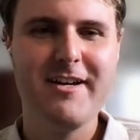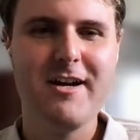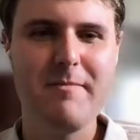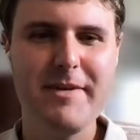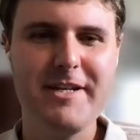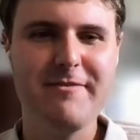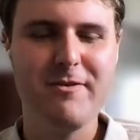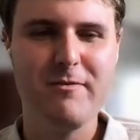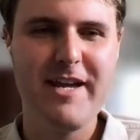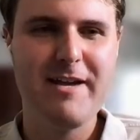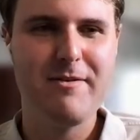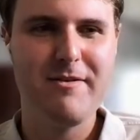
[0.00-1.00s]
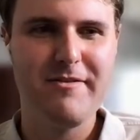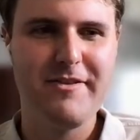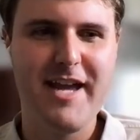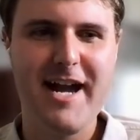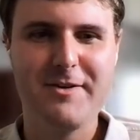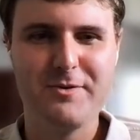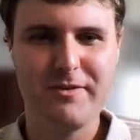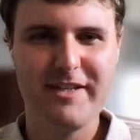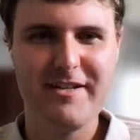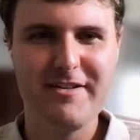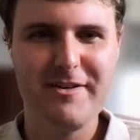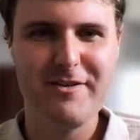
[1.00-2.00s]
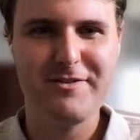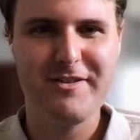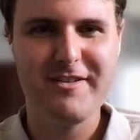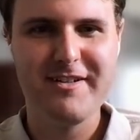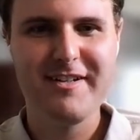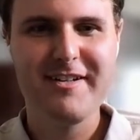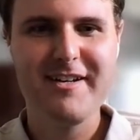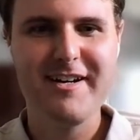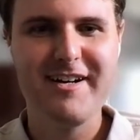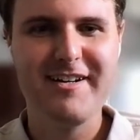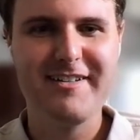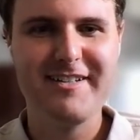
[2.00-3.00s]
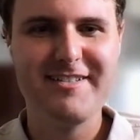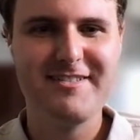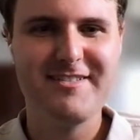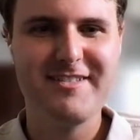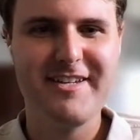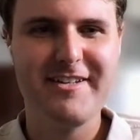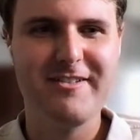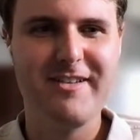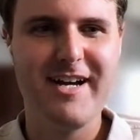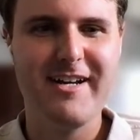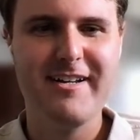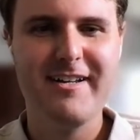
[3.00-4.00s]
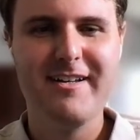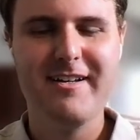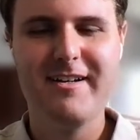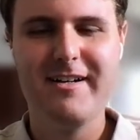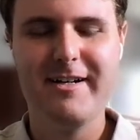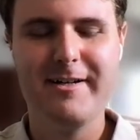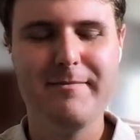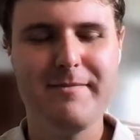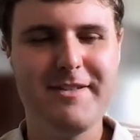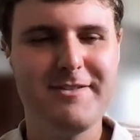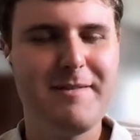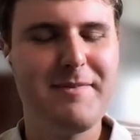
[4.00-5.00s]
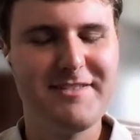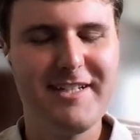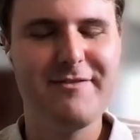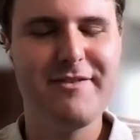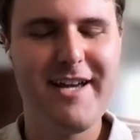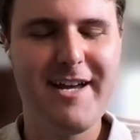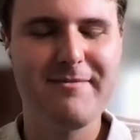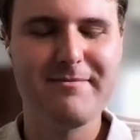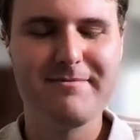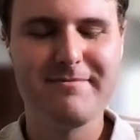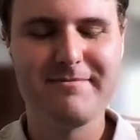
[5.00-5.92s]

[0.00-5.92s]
a meaningful way where the actual end user gets to see it a lot. And so I'm excited for that.